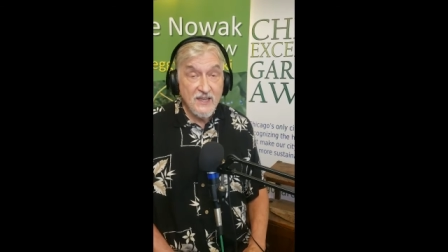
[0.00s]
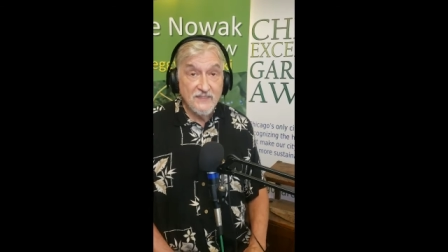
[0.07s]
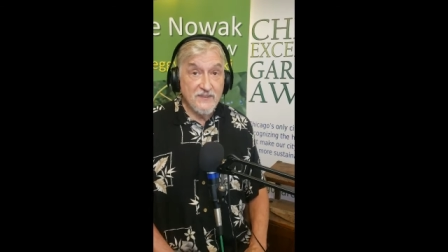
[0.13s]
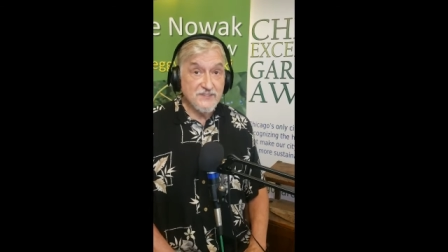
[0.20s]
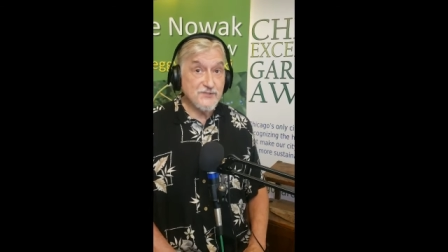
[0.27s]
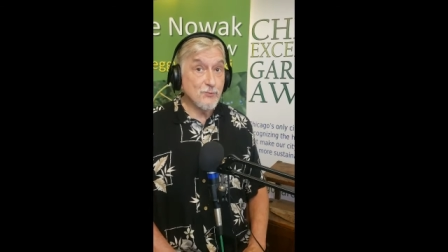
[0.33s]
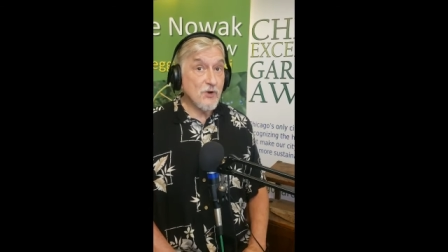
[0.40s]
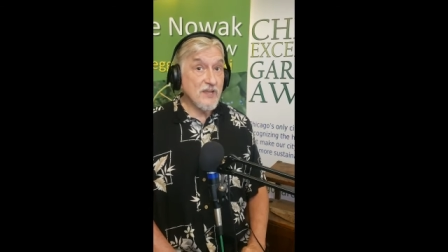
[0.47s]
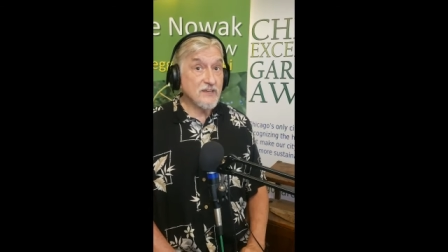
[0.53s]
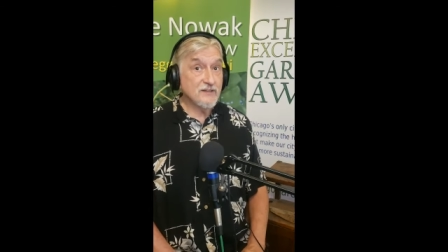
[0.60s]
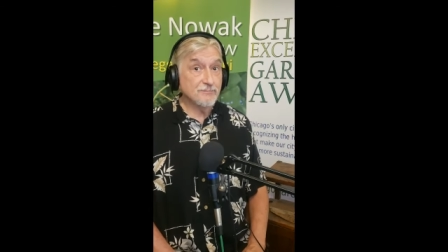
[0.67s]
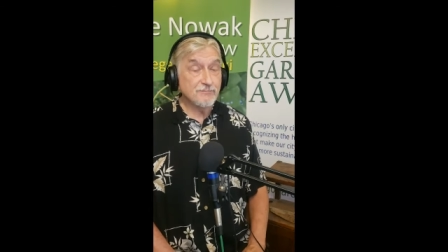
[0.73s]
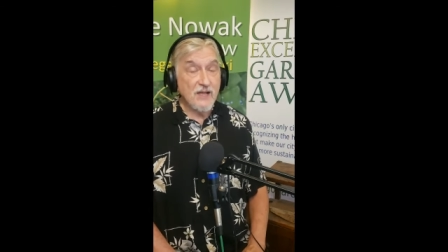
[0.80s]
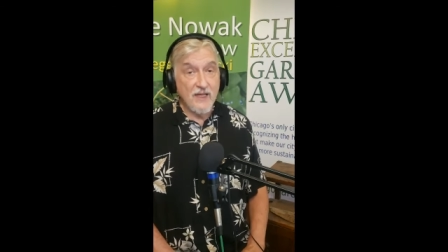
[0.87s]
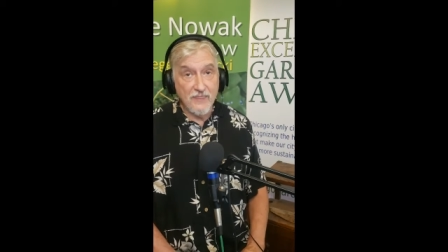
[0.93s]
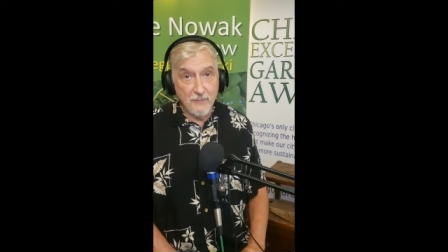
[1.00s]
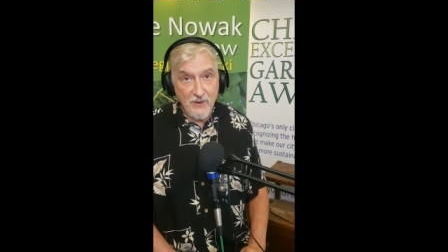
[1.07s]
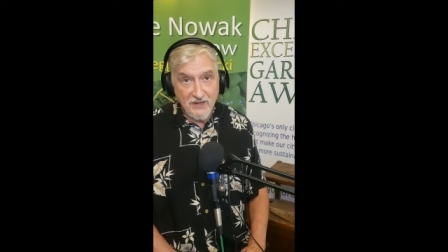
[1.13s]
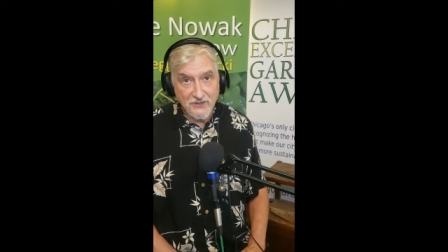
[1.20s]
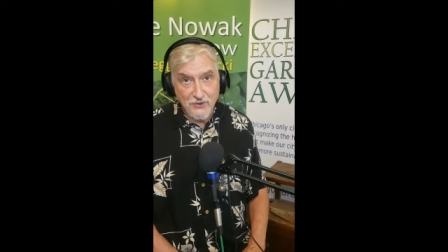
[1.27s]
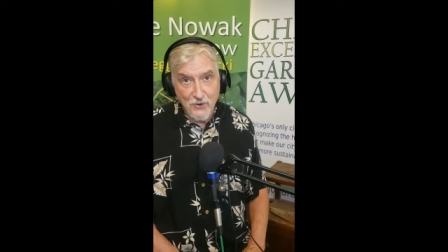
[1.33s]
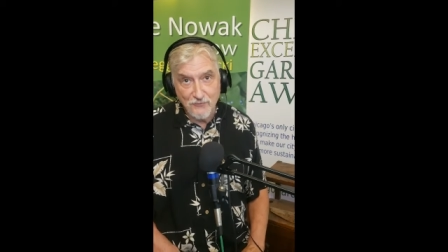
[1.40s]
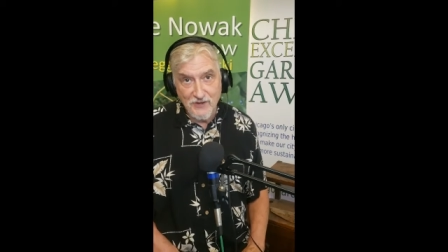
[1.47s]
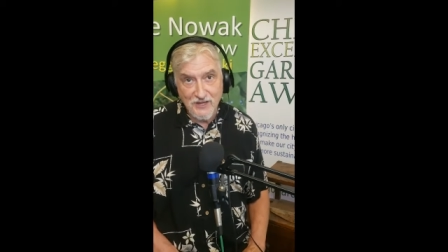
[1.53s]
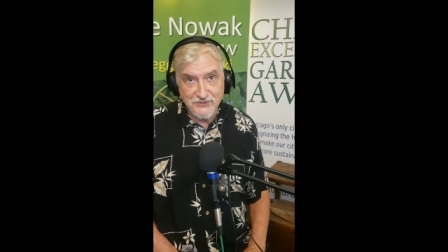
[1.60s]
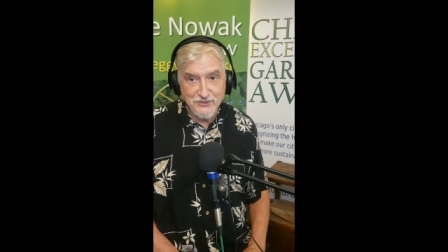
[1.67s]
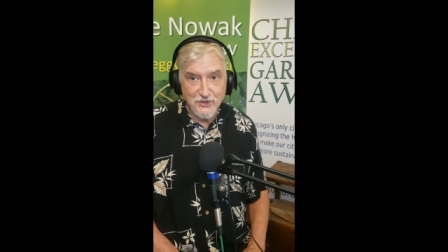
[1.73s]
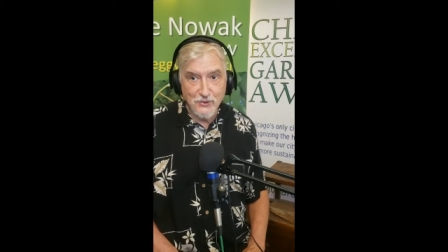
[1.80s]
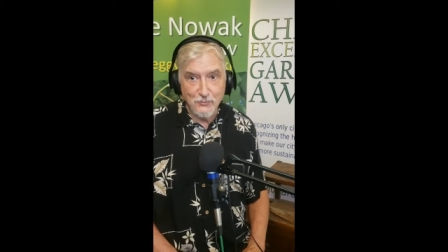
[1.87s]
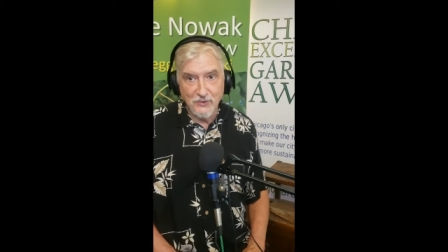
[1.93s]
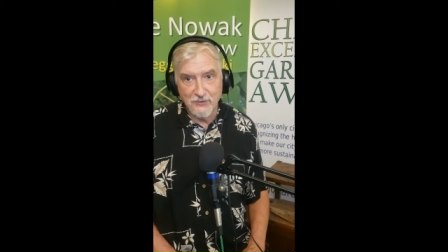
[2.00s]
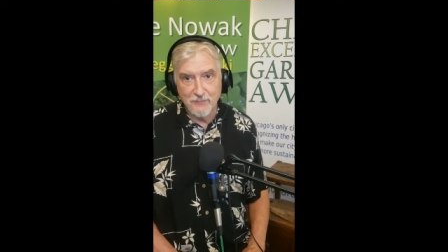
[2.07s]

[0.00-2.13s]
This week on the Mike Nowak Show with